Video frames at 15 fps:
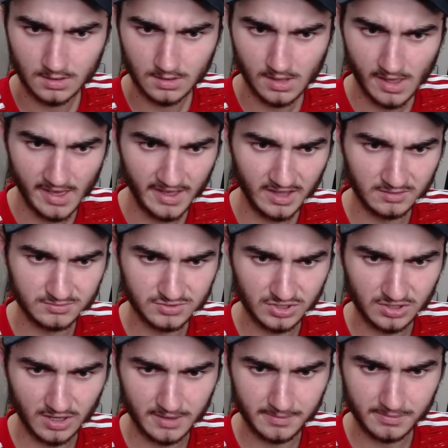Here comes
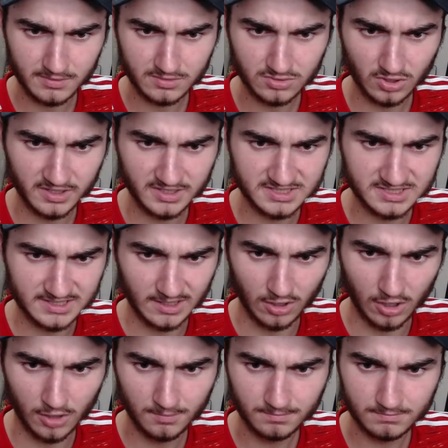United. Donny's still on.